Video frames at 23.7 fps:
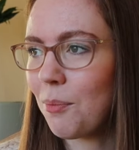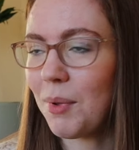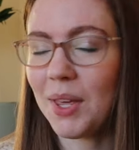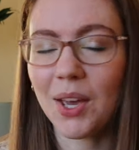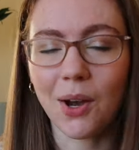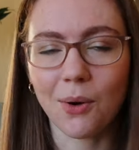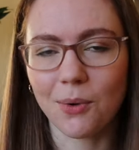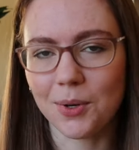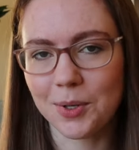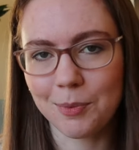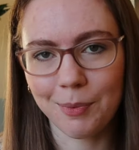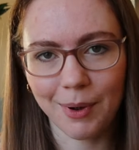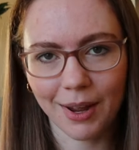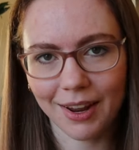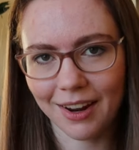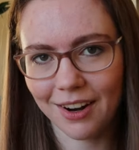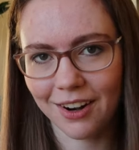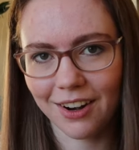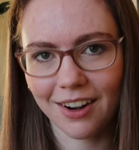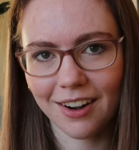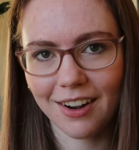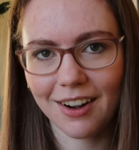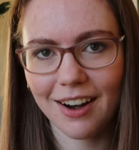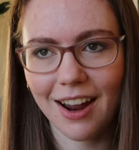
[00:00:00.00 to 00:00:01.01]
be owned by
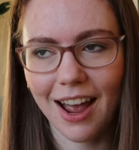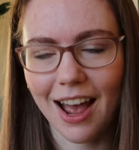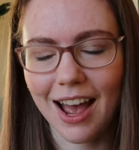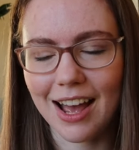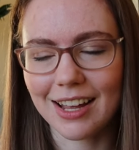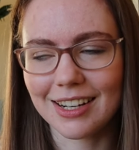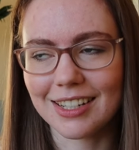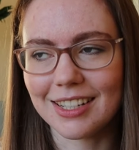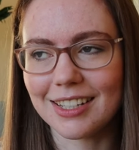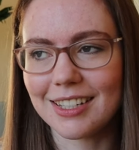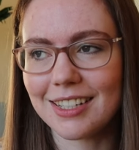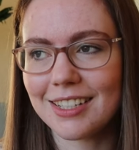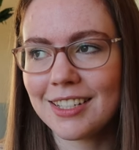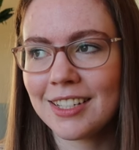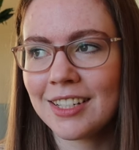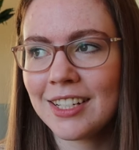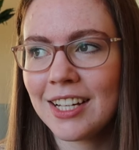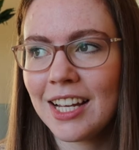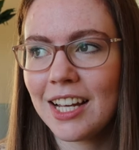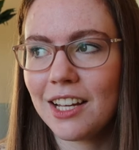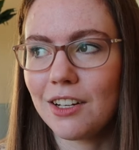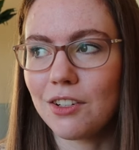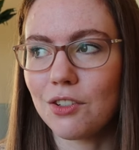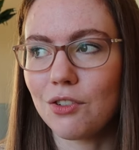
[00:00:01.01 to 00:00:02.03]
her and
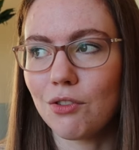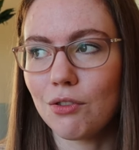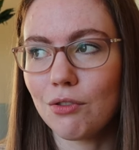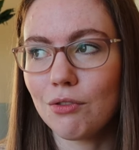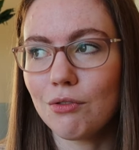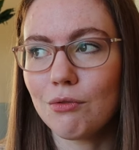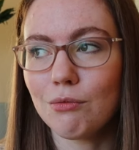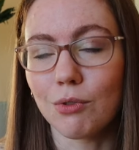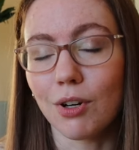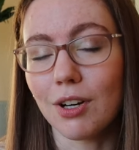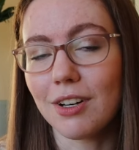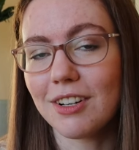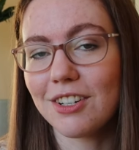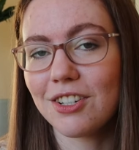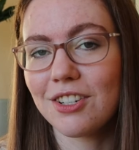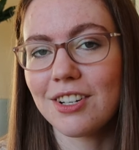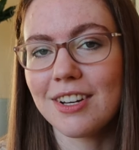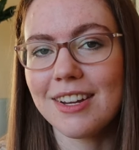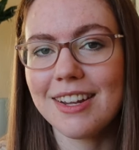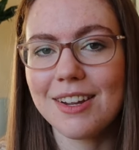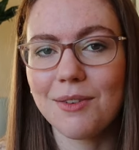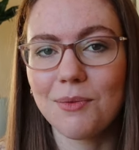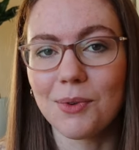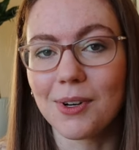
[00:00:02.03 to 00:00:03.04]
do what
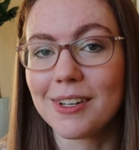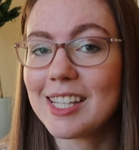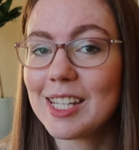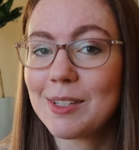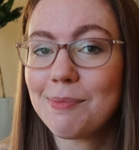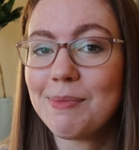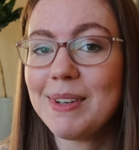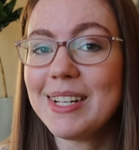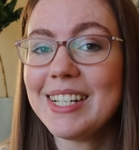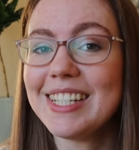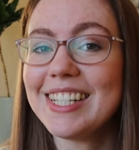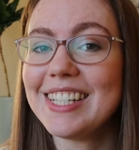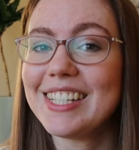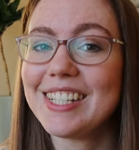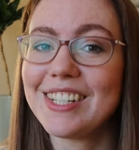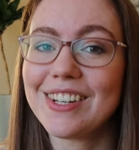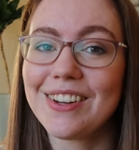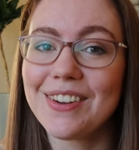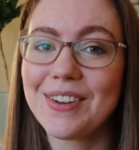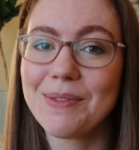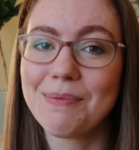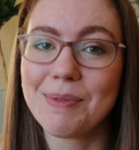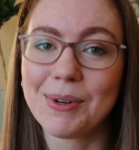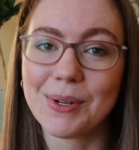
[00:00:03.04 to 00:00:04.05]
she wants me to
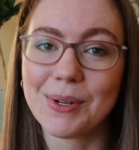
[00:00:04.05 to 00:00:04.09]
do